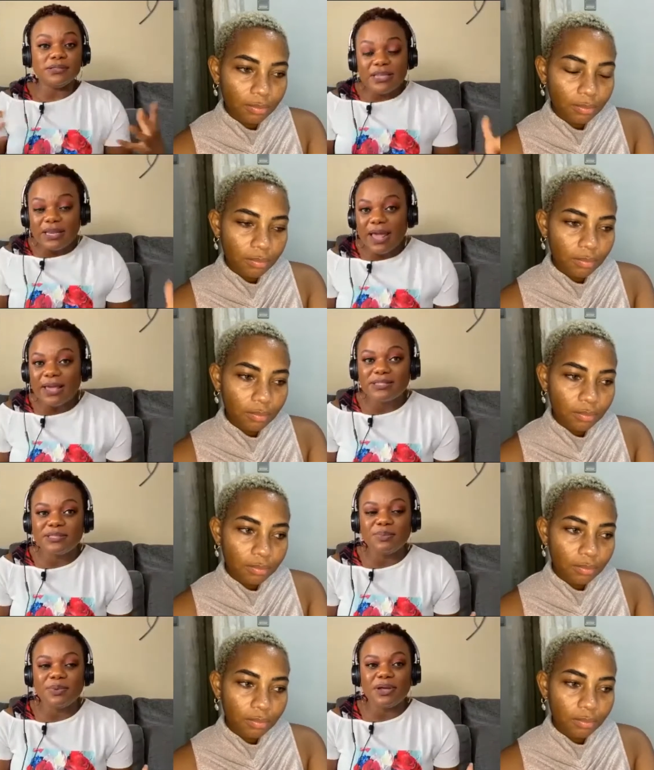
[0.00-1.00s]
Speaker 1: skin
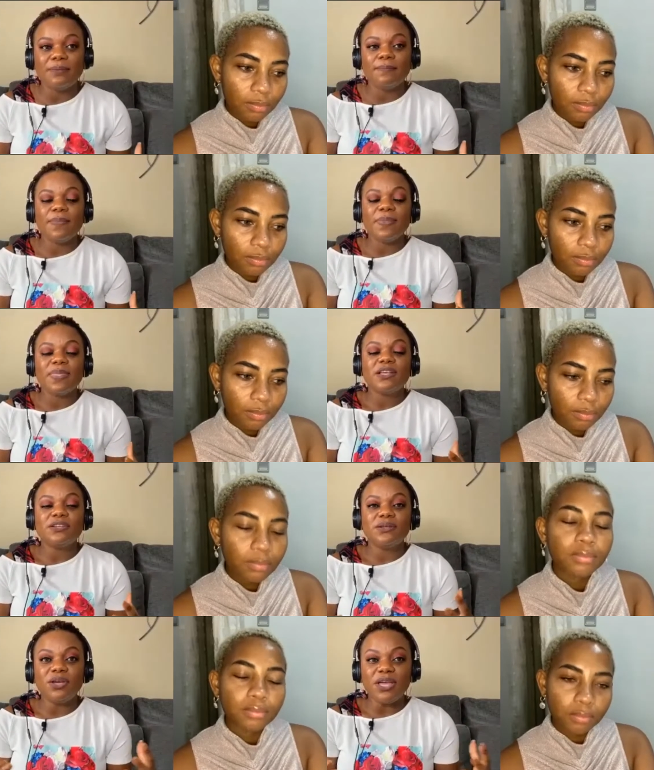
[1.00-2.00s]
expert
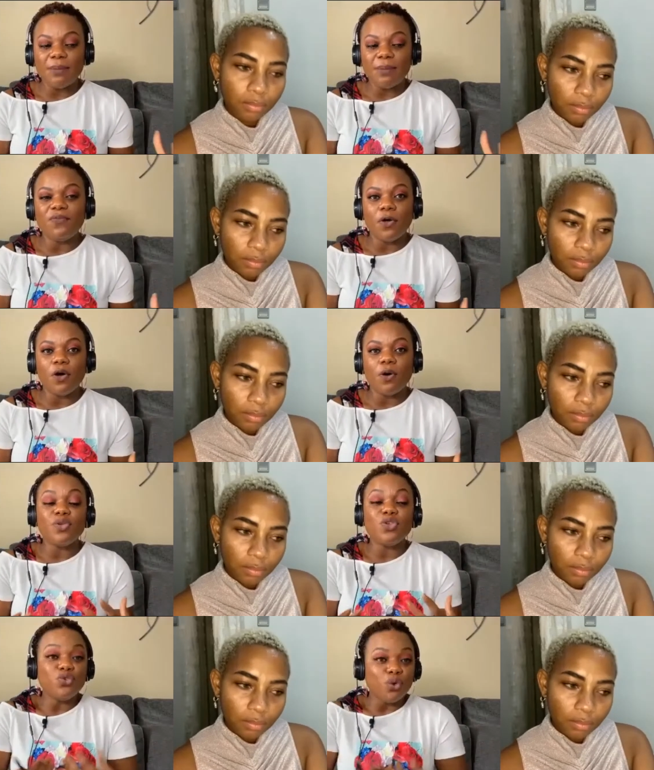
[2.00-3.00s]
came mm -hmm. from
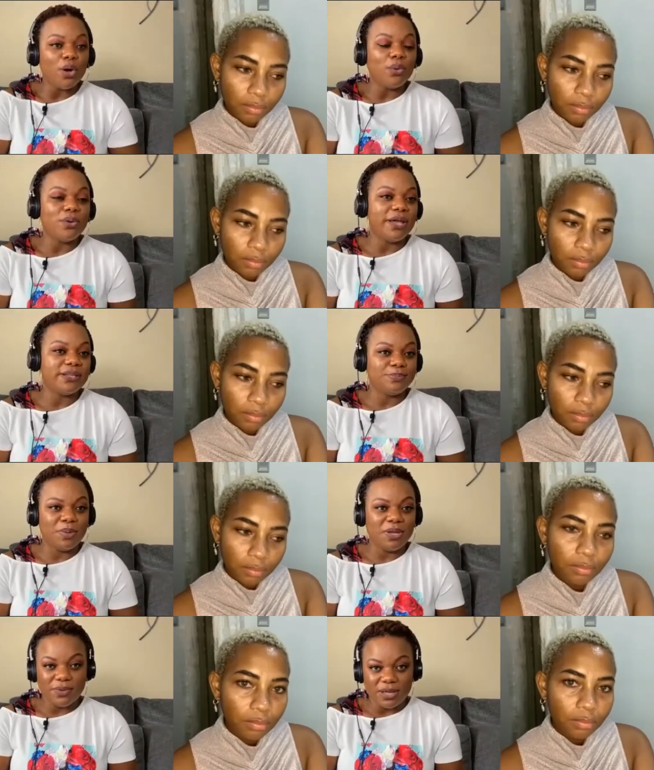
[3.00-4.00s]
your own mm-hmm.
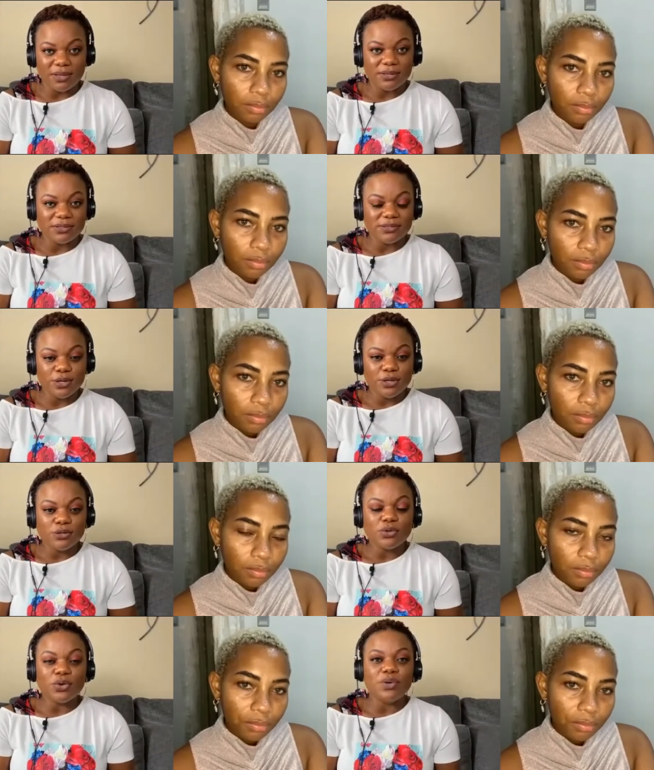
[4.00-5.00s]
experience. Mm -hmm.
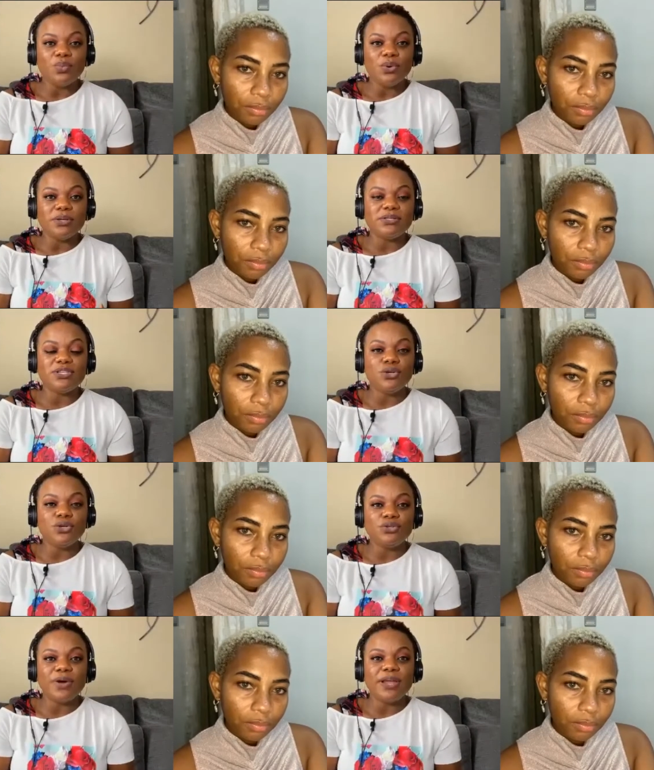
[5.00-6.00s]
So it was
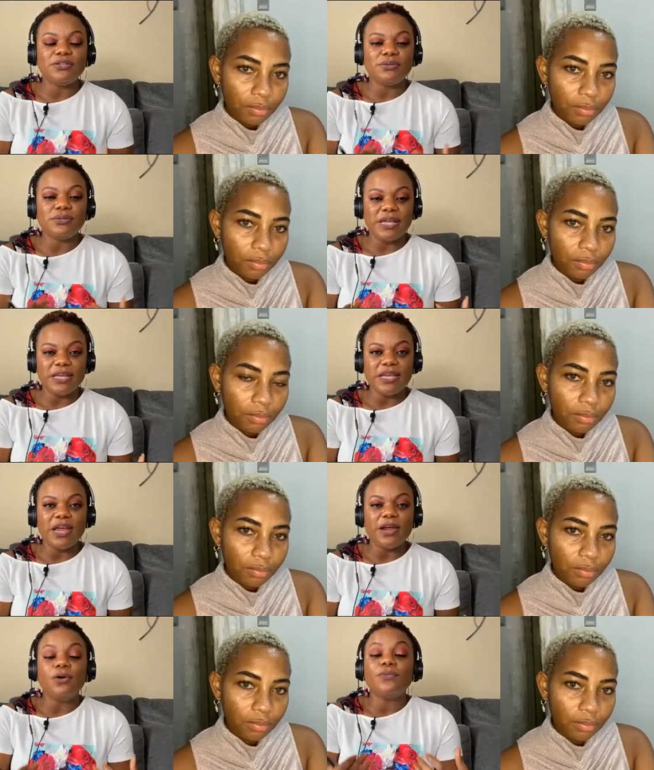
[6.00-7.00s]
you trying to take
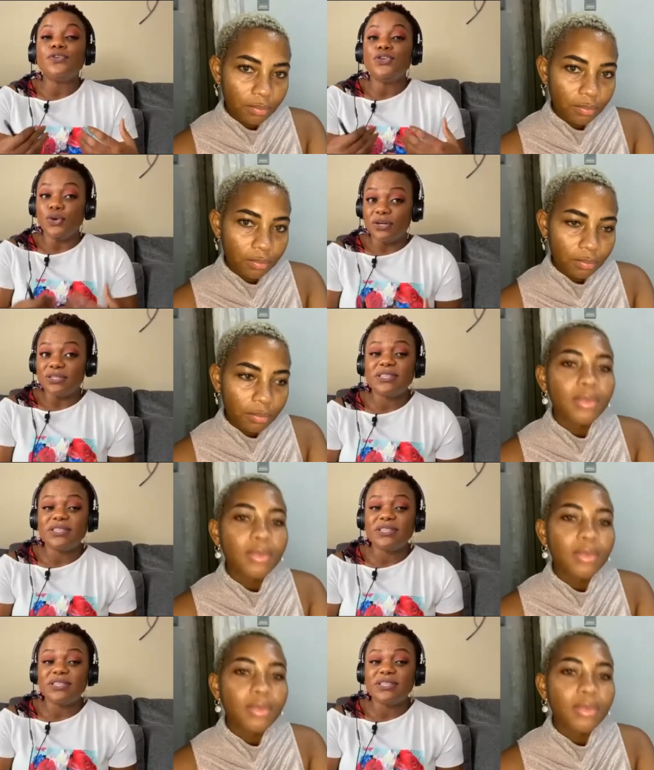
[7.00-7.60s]
care of your yes.